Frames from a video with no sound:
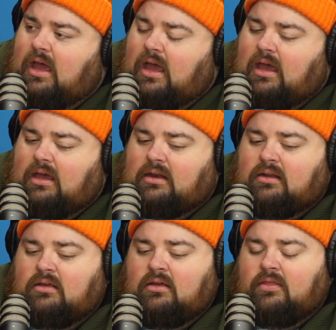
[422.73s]

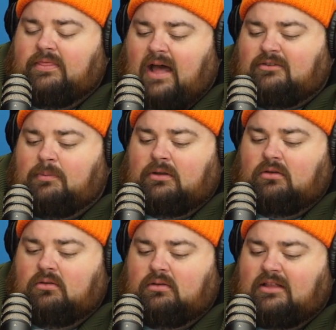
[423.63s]
And that's
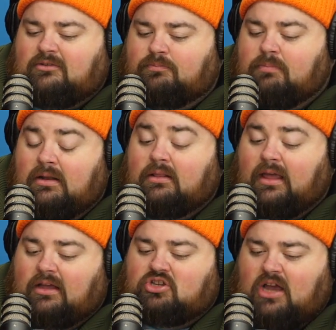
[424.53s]
been
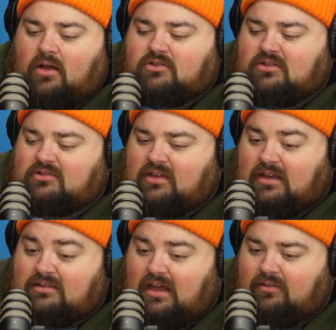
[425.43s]
like a challenge, because
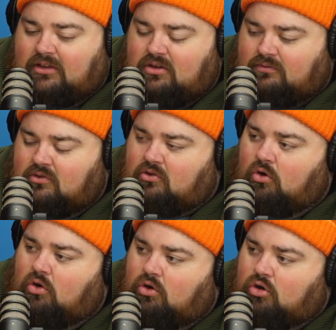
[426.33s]
it's kind of like you have to
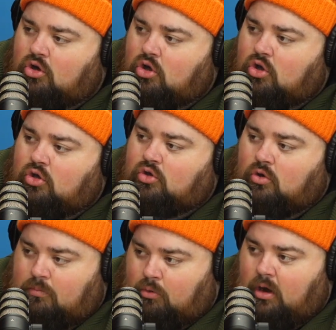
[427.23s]
turn
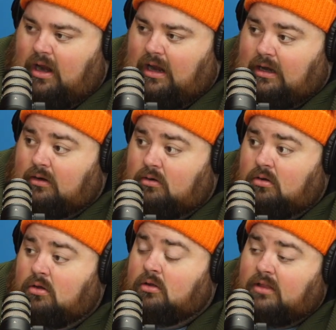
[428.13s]
your brain
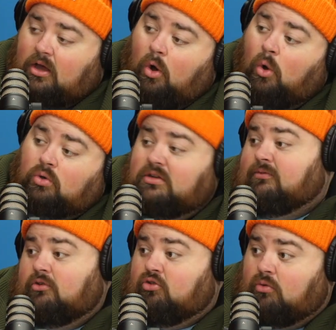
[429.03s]
like a whole
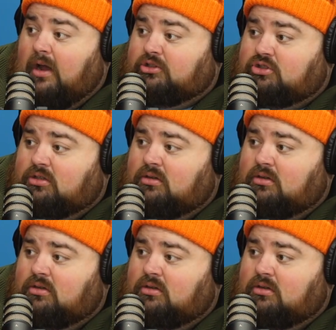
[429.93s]
different direction.